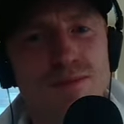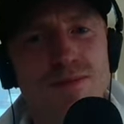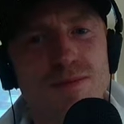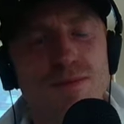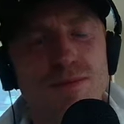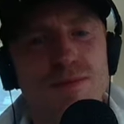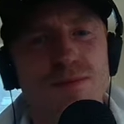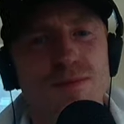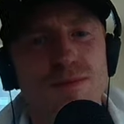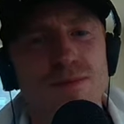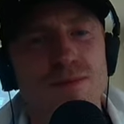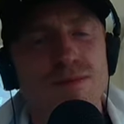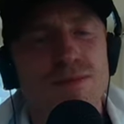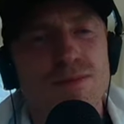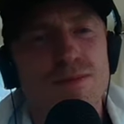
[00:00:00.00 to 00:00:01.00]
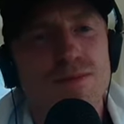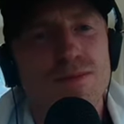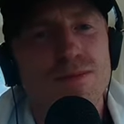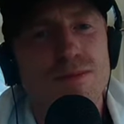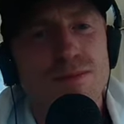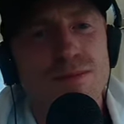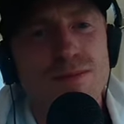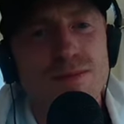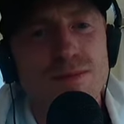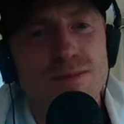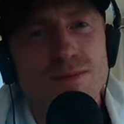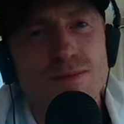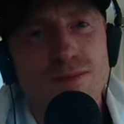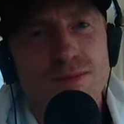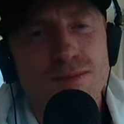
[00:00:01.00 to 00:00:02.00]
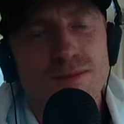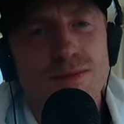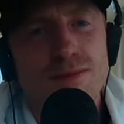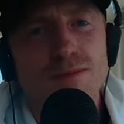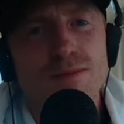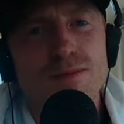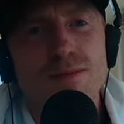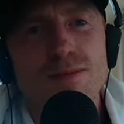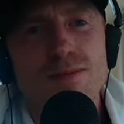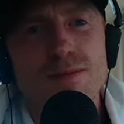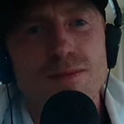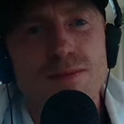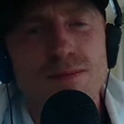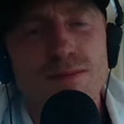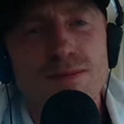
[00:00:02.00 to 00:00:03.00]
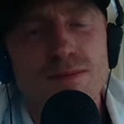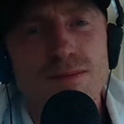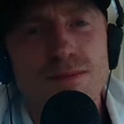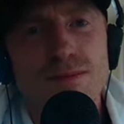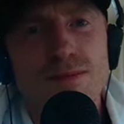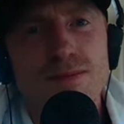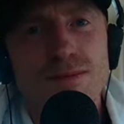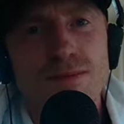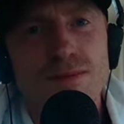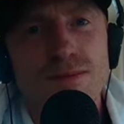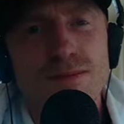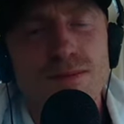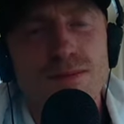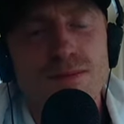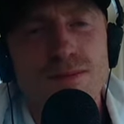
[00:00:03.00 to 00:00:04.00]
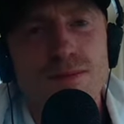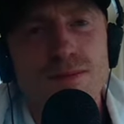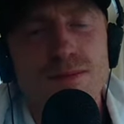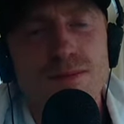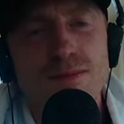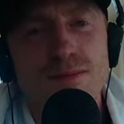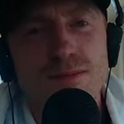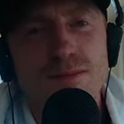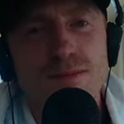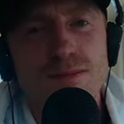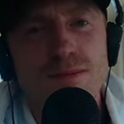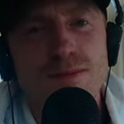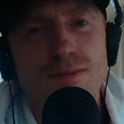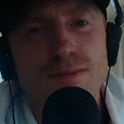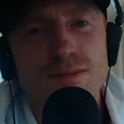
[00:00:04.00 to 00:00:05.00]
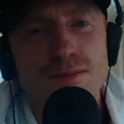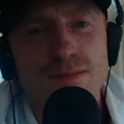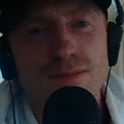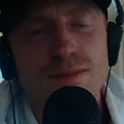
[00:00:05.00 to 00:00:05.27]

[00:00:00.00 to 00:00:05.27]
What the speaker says: (silent)